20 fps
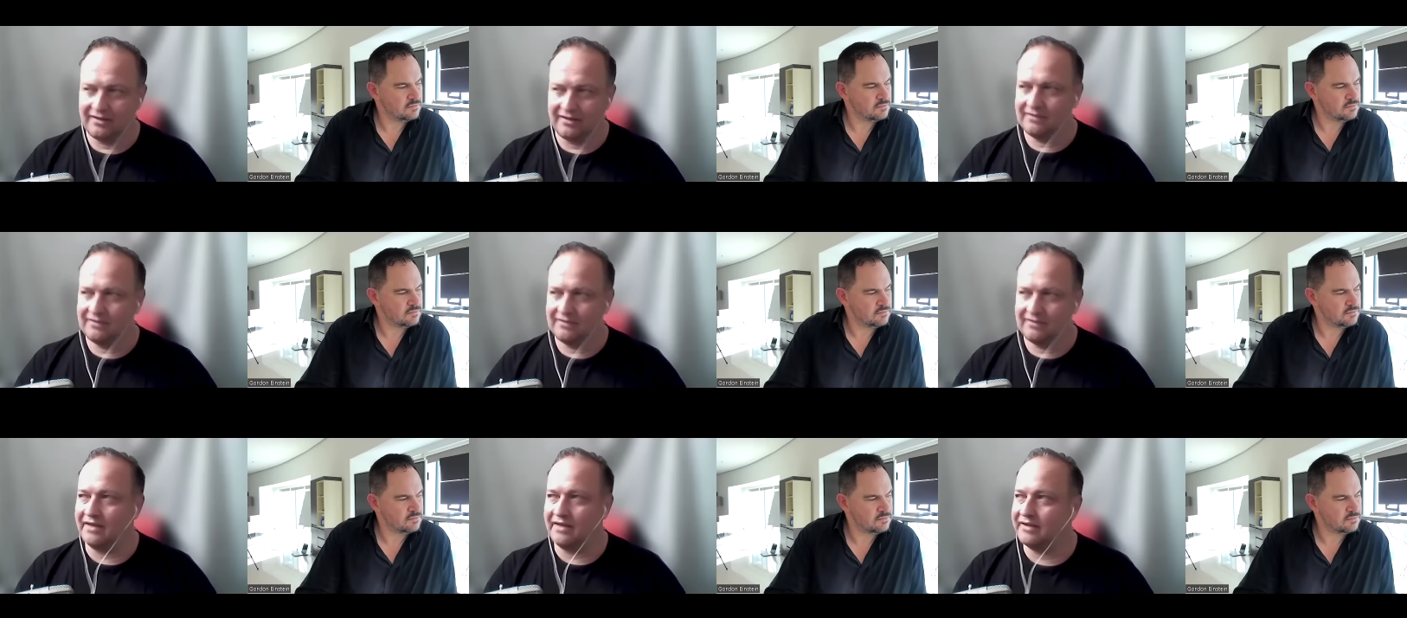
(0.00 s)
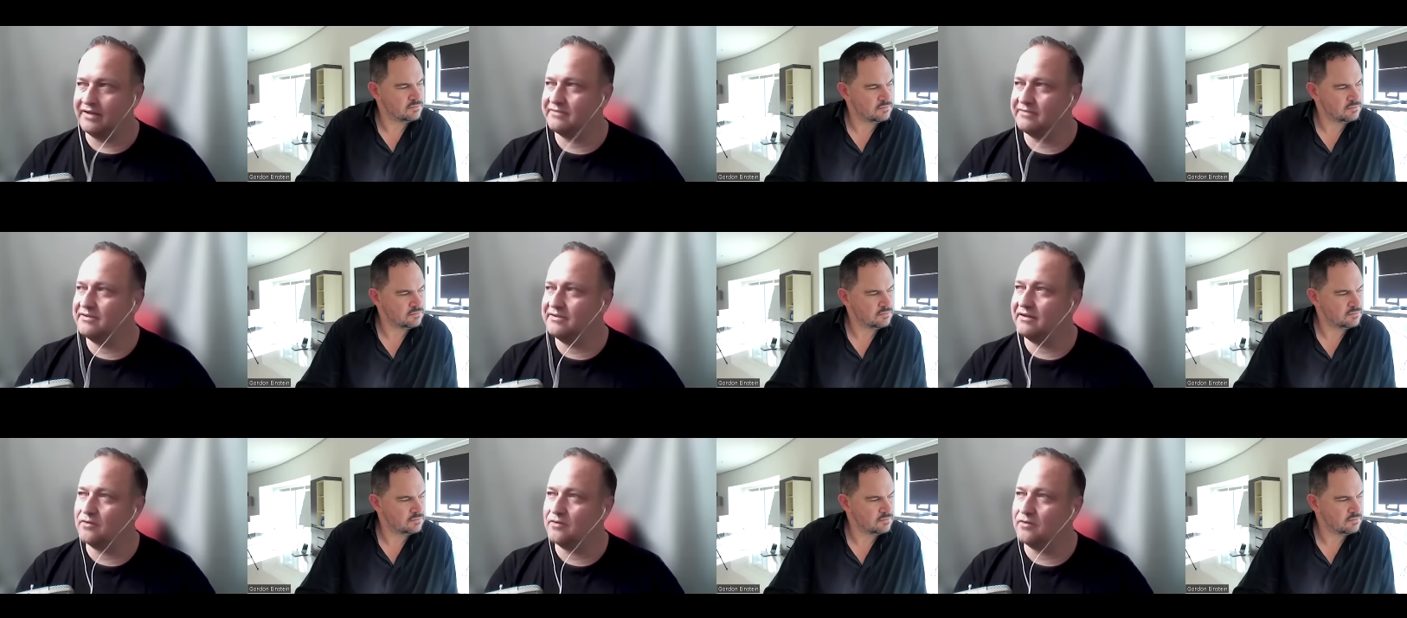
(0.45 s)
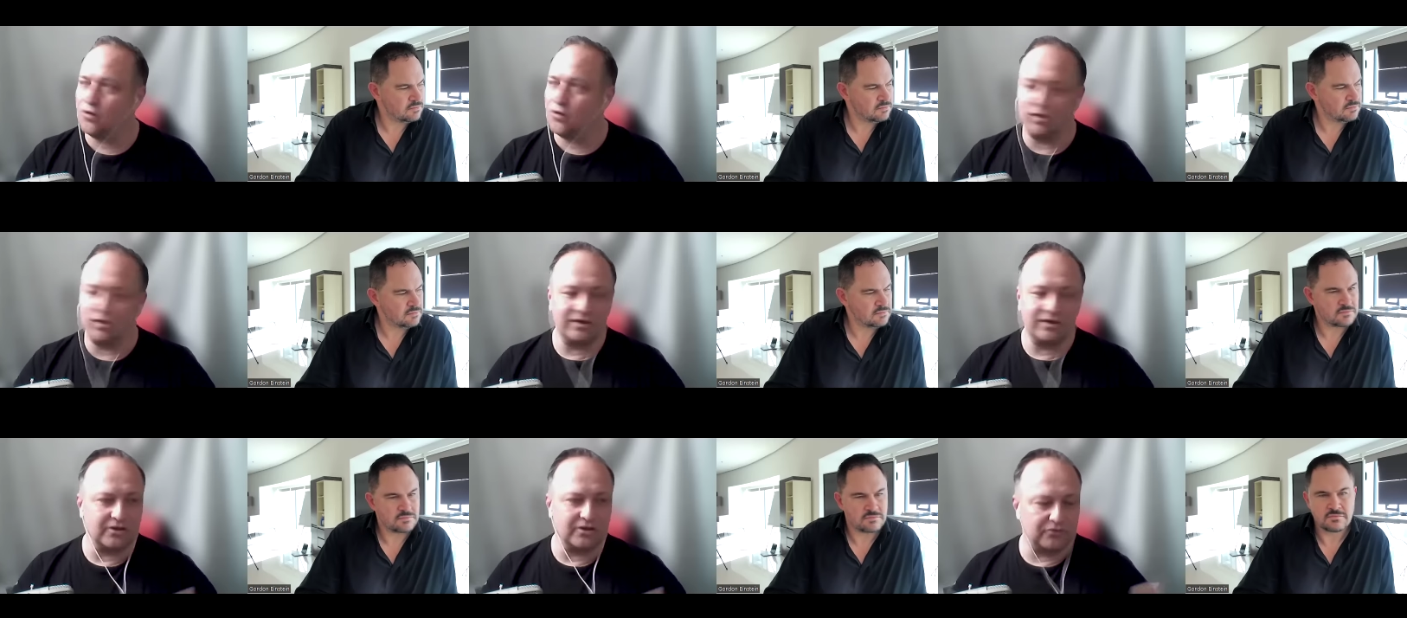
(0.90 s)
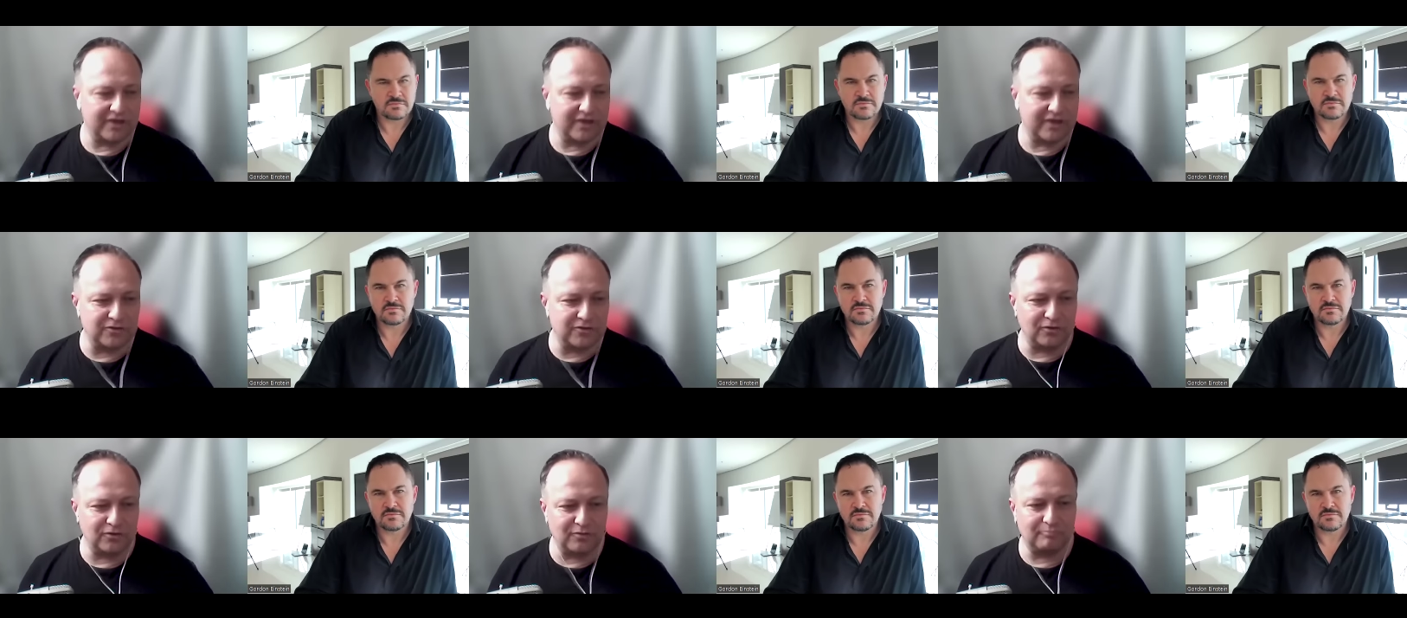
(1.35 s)
Speaker 1: like the whole
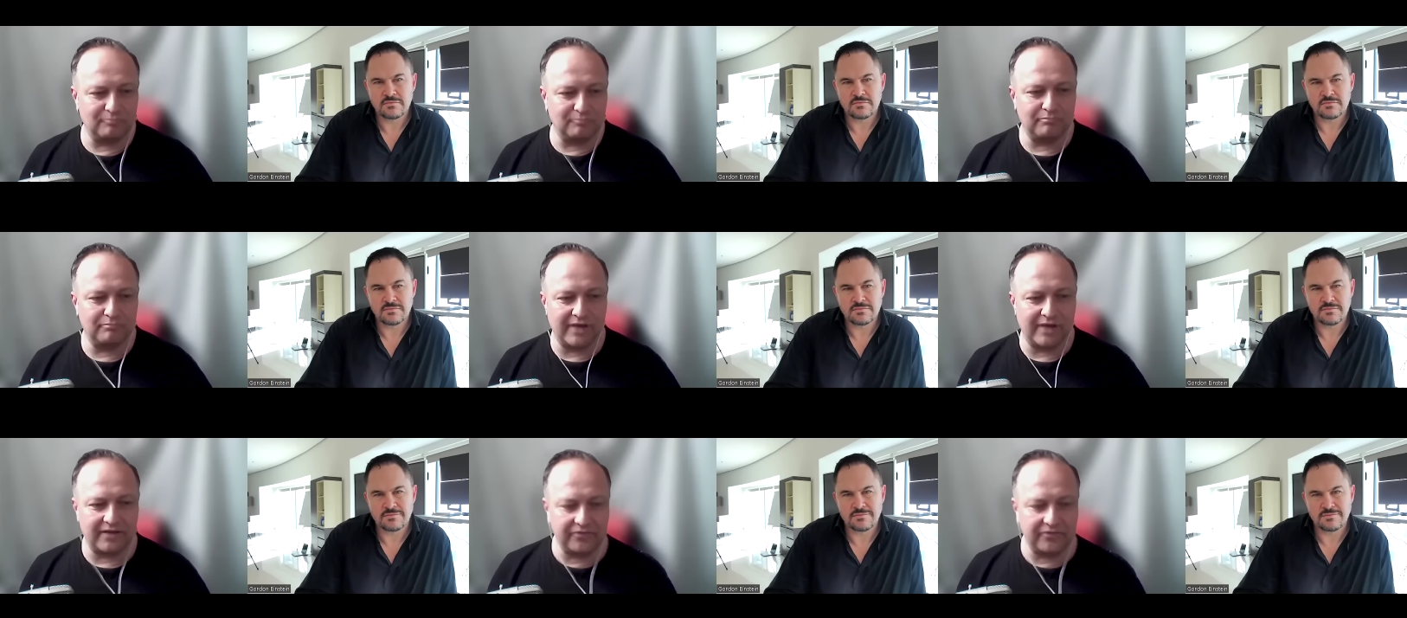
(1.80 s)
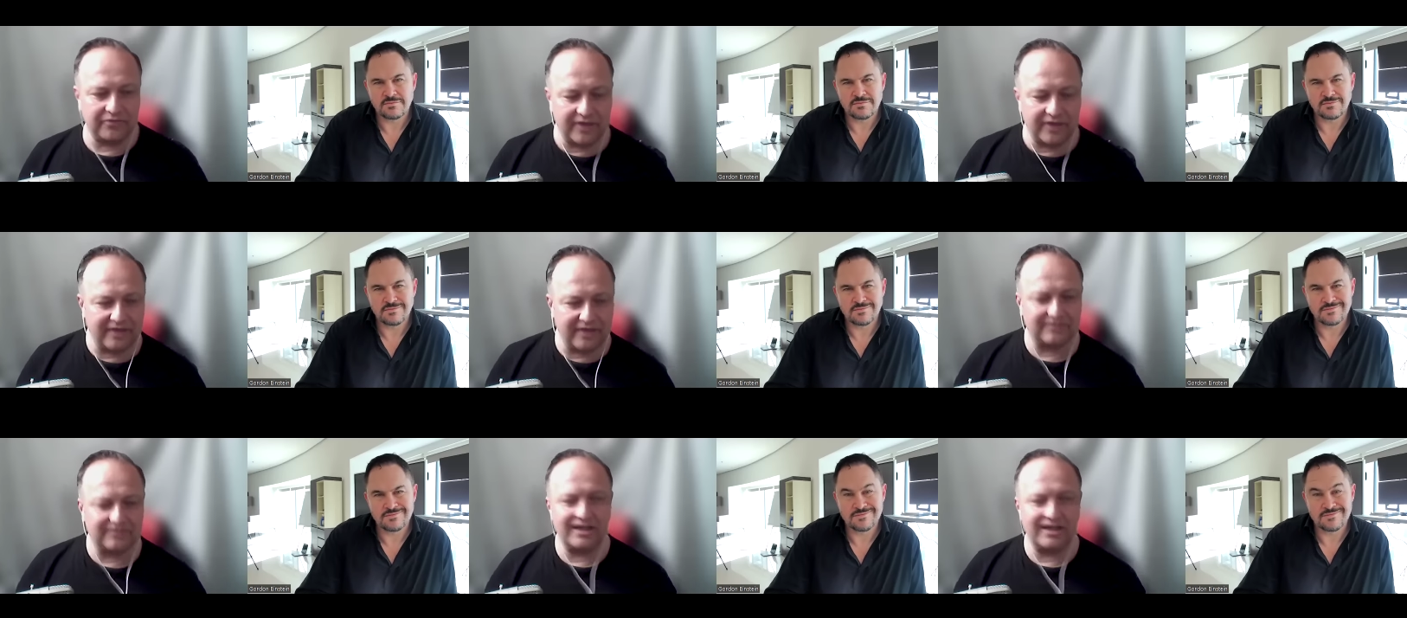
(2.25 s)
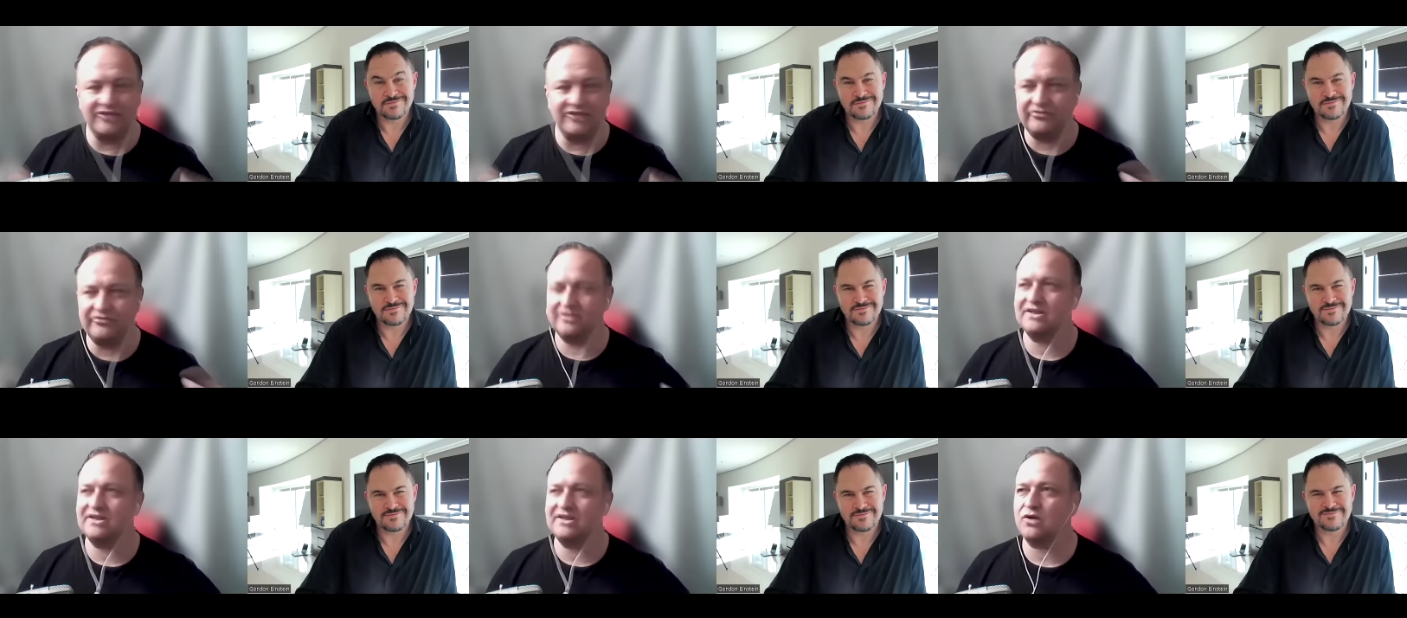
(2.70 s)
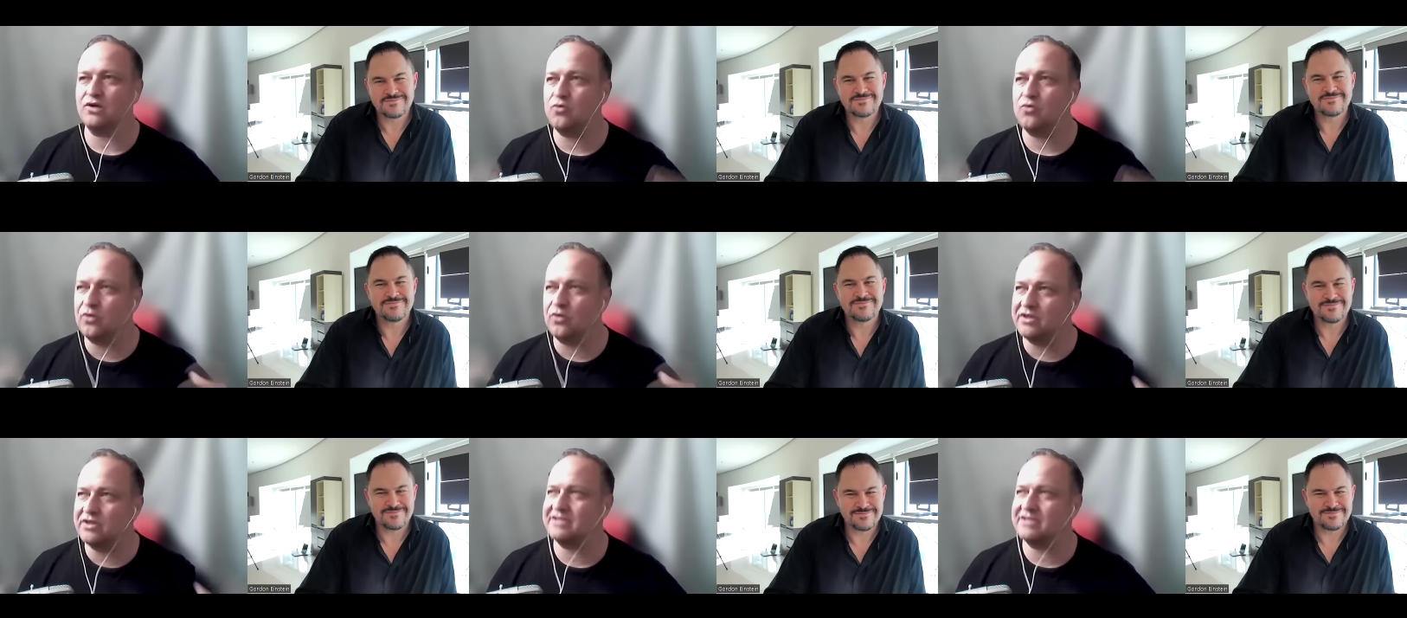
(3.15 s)
curriculum back then, even a
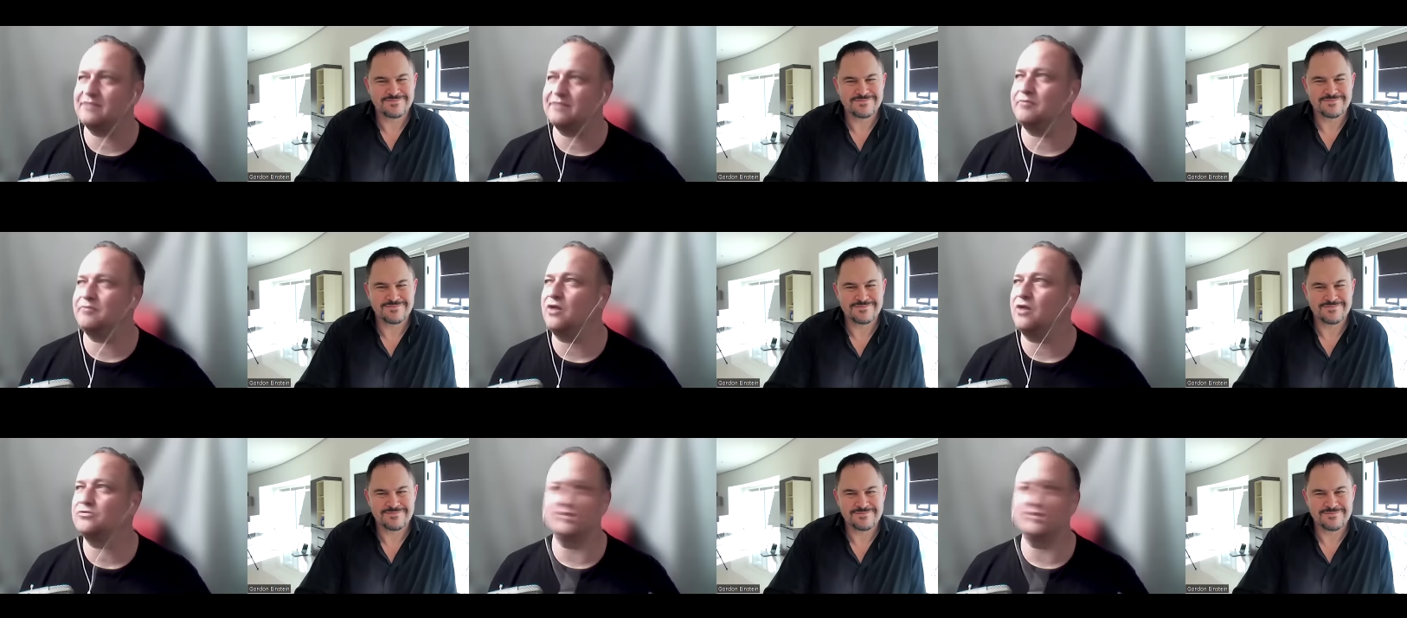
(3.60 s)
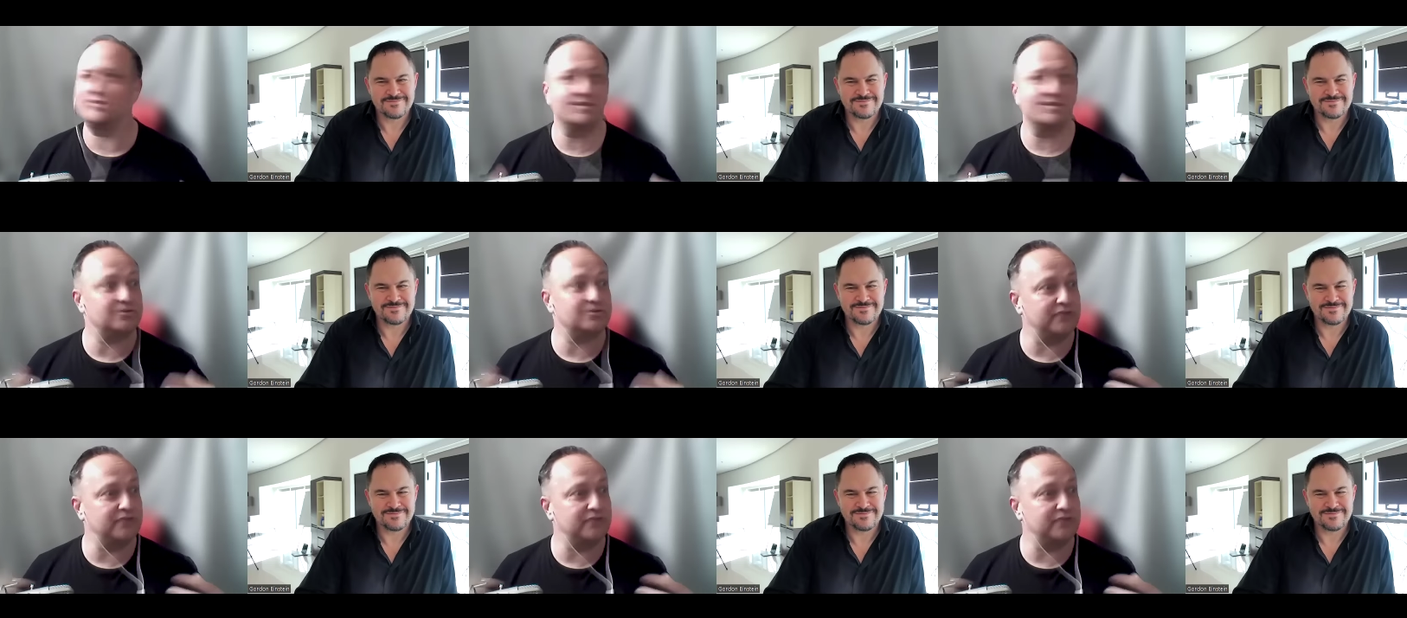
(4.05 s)
course about uh,